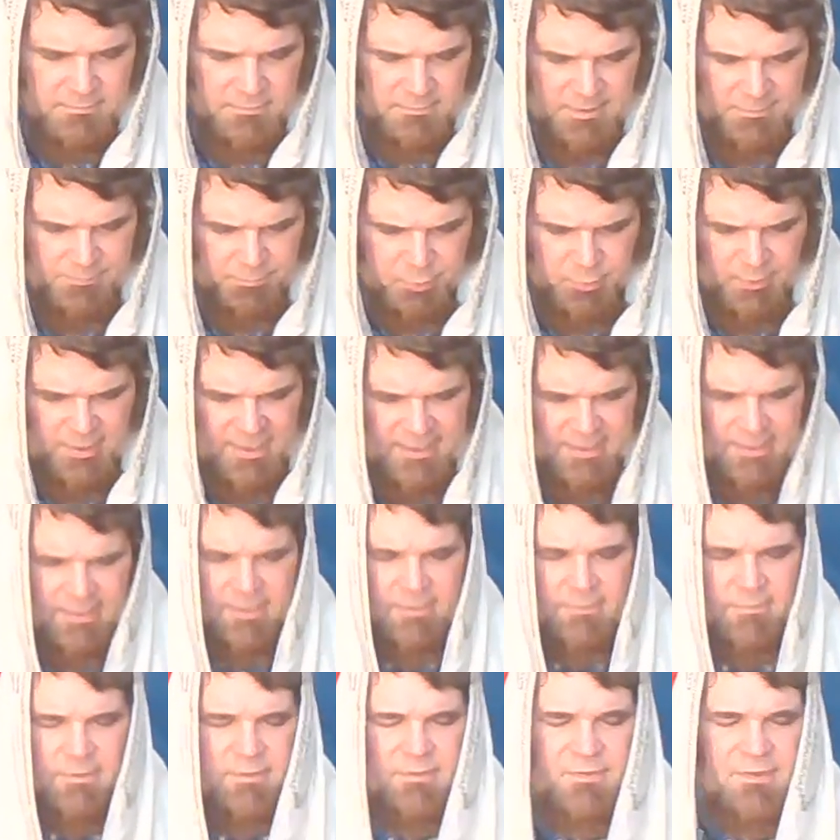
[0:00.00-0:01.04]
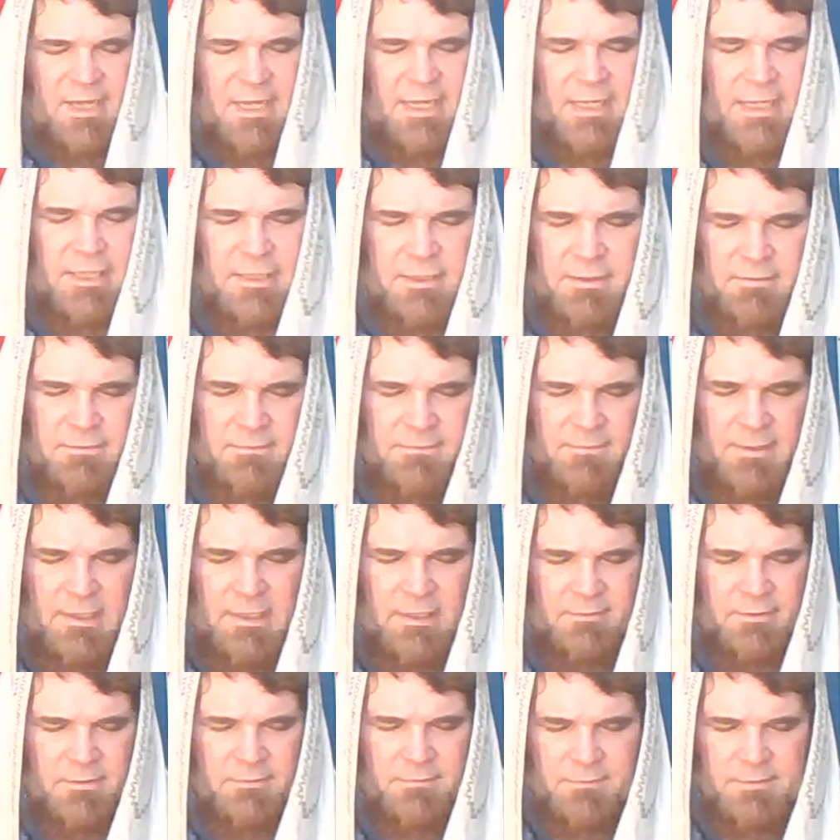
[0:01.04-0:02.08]
We pray to you. We thank you,
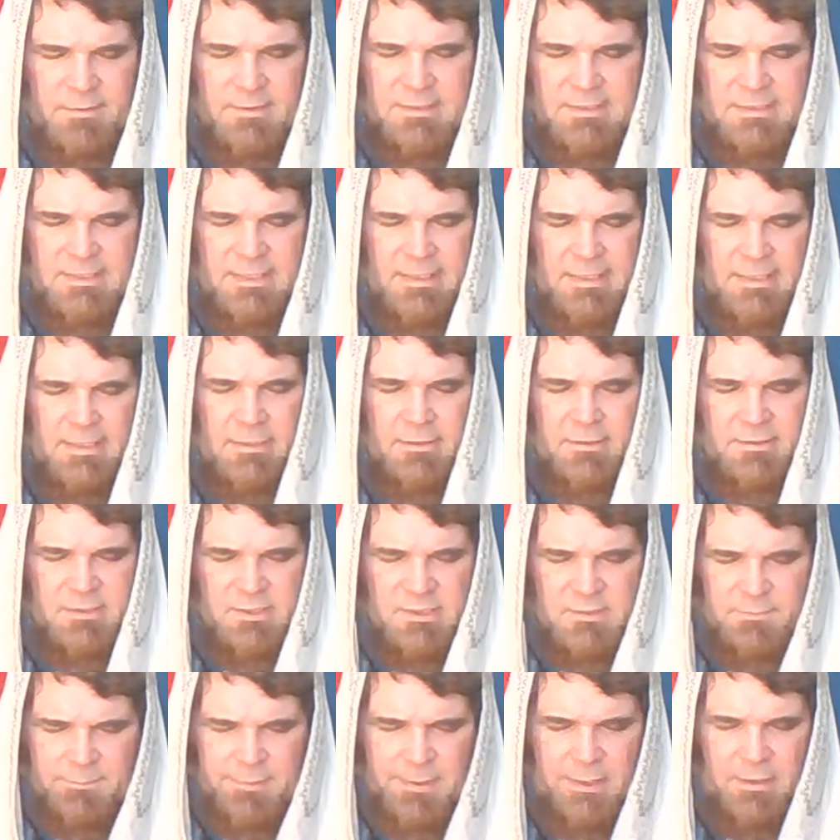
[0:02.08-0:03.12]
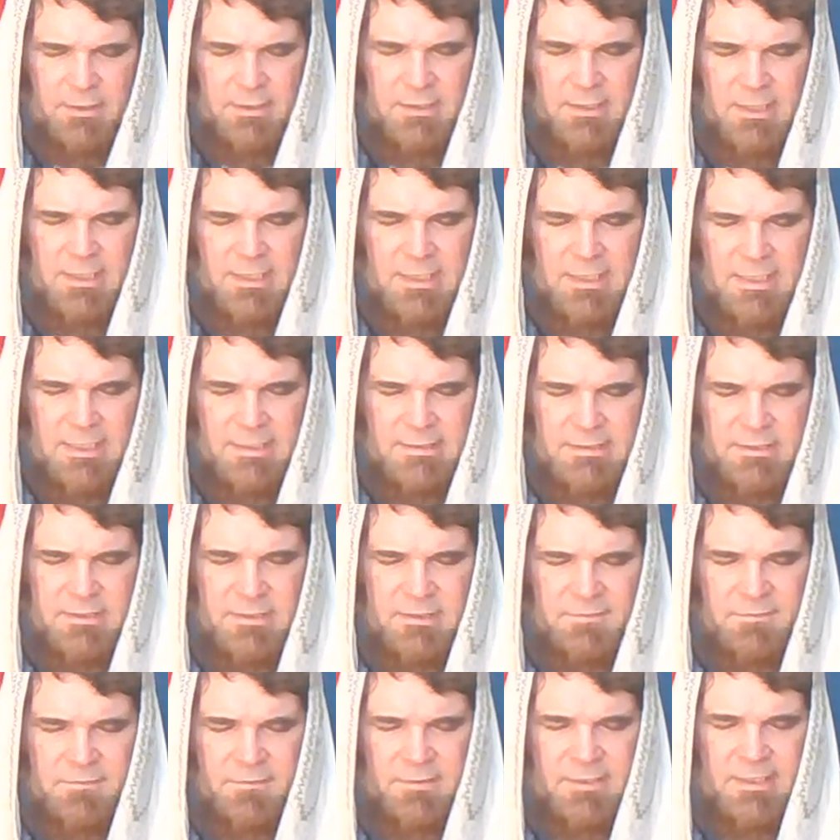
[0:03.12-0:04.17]
Father, for sending your spirit into
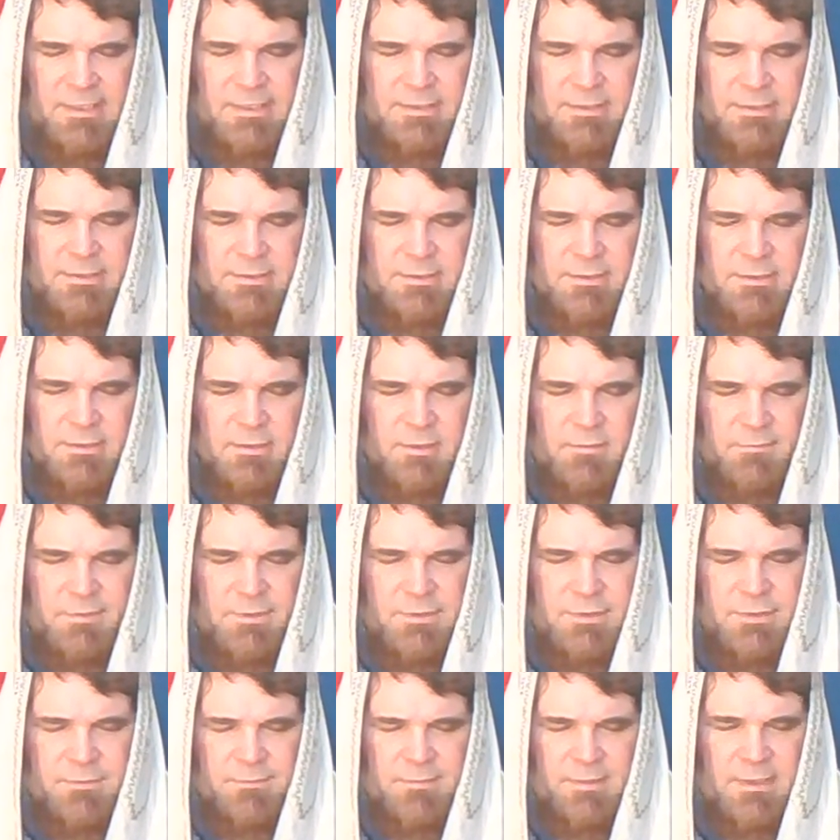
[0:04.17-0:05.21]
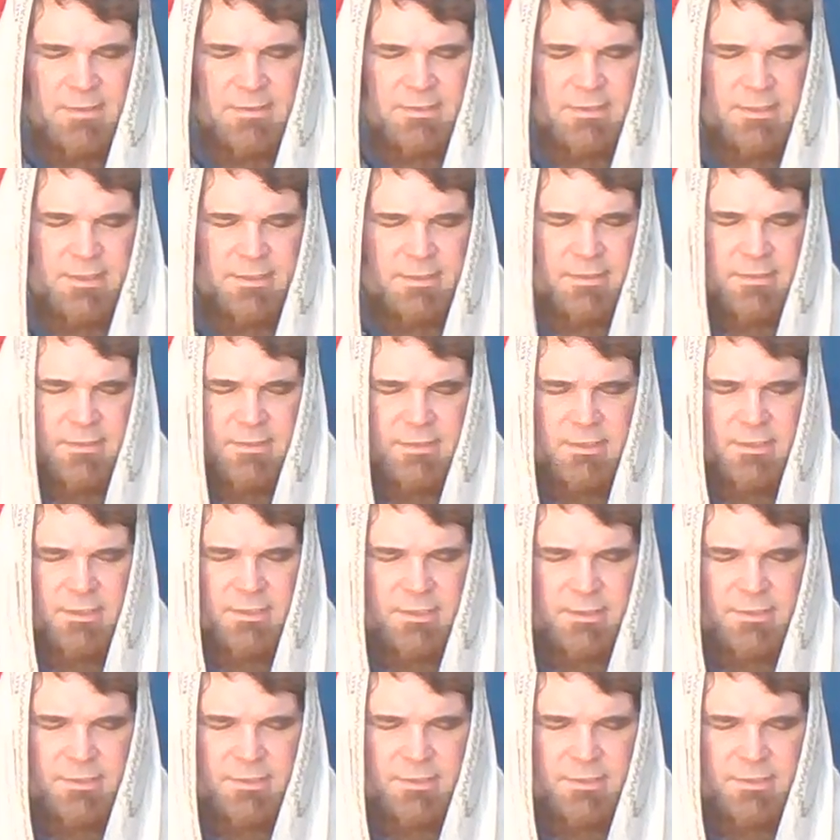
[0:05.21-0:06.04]
the flesh over 2,000 years.